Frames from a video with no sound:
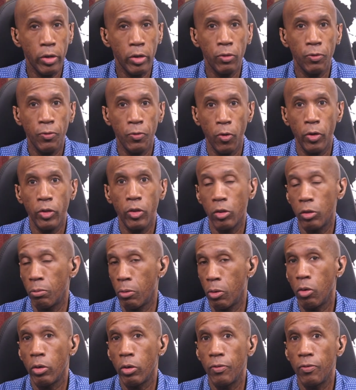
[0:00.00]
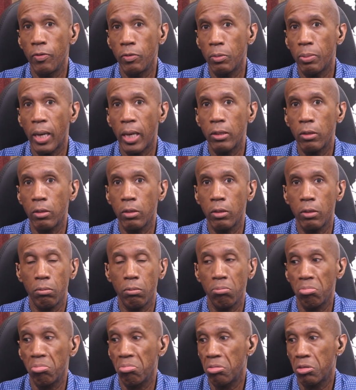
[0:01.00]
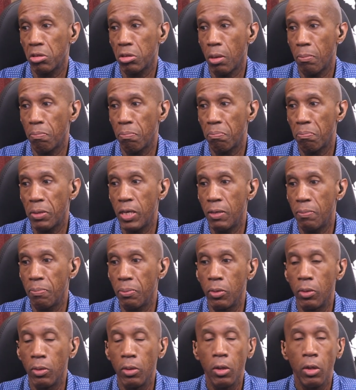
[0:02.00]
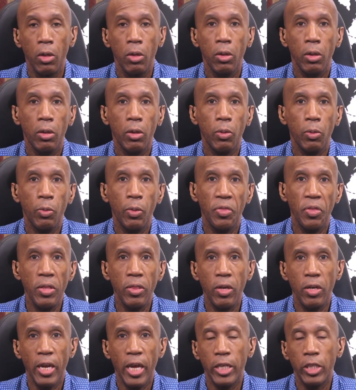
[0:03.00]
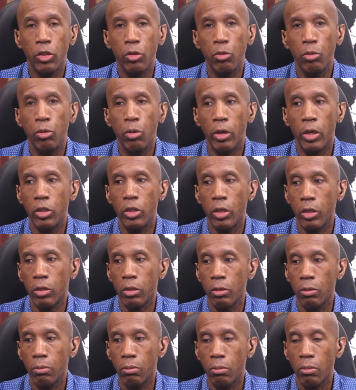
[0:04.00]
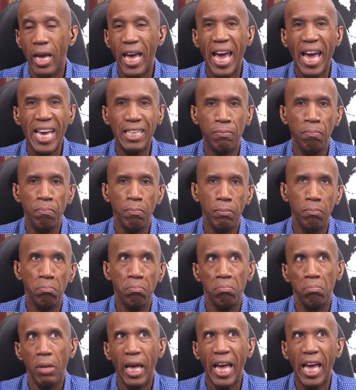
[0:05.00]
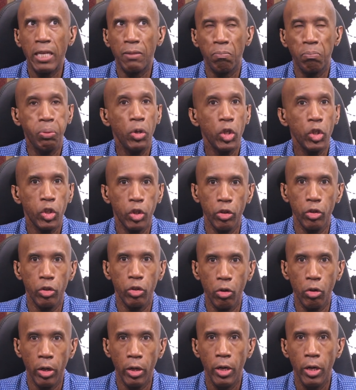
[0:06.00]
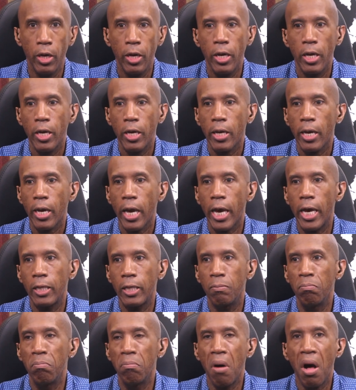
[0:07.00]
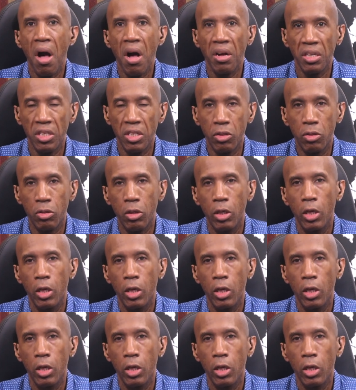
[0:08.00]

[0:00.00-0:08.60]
forces, or even by some people within the nation who are just hate pushers or hate mongers